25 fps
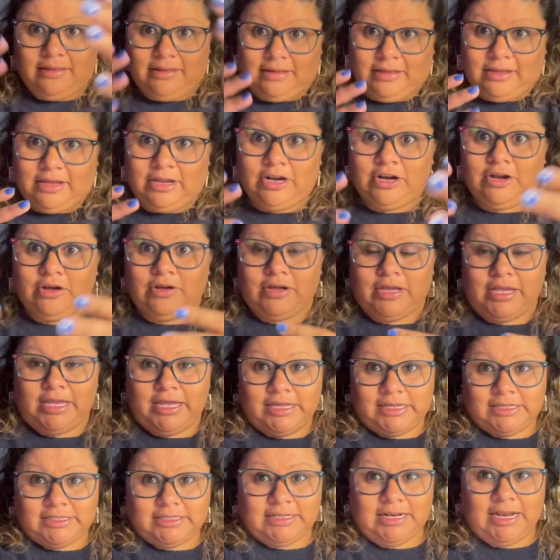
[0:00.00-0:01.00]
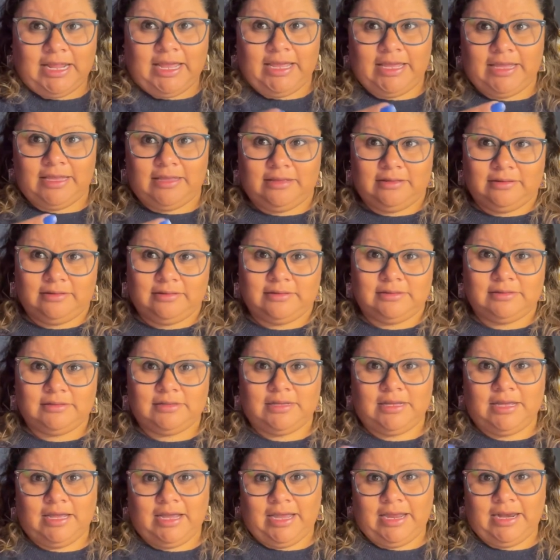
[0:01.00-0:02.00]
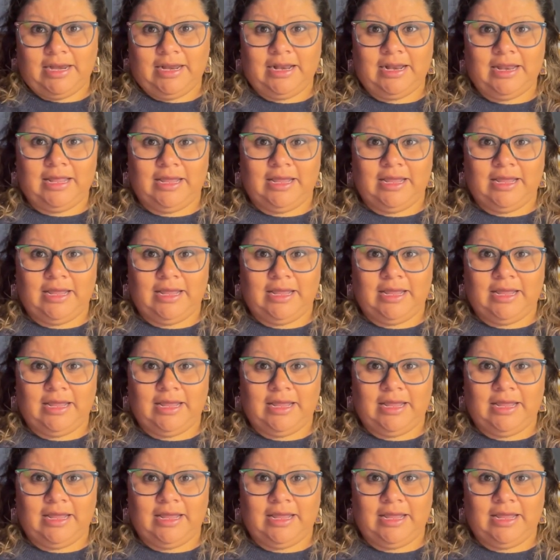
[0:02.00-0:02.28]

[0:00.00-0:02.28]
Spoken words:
you know, gets like kind of